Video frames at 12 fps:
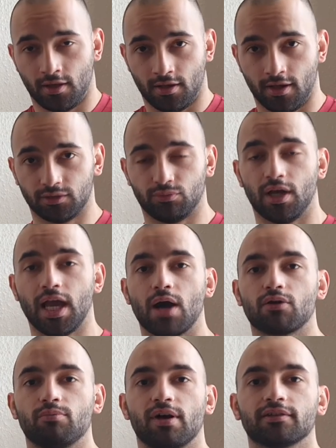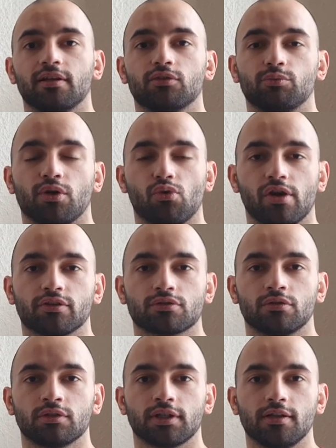That's why our back needs to be quite
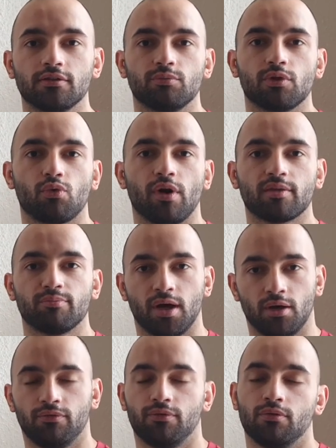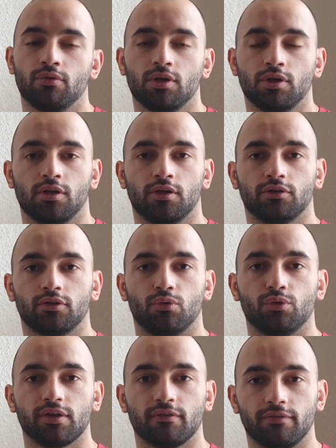strong, it needs to be quite powerful, so
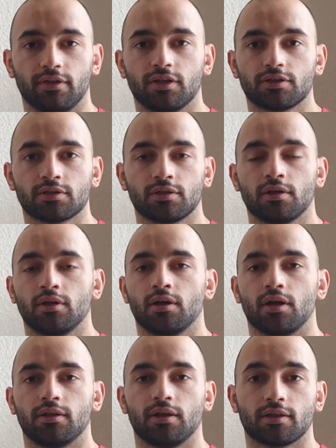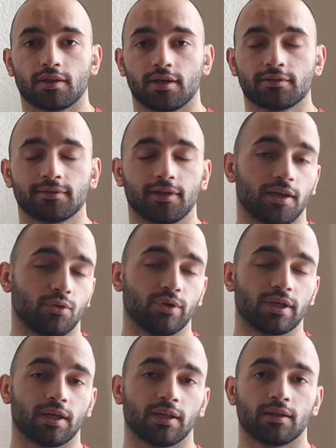we can finish the attacks and we
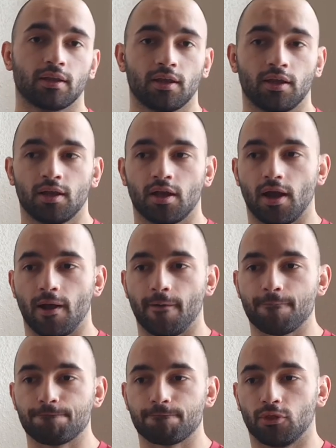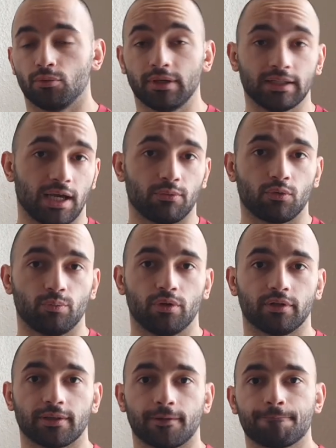can dominate our
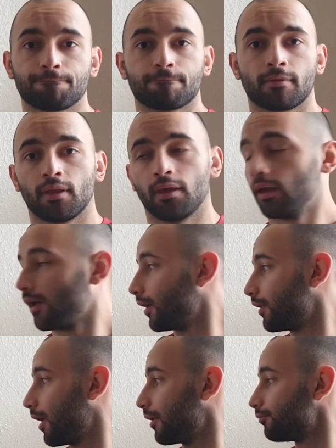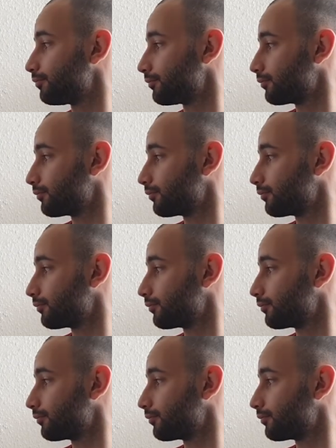opponent. And then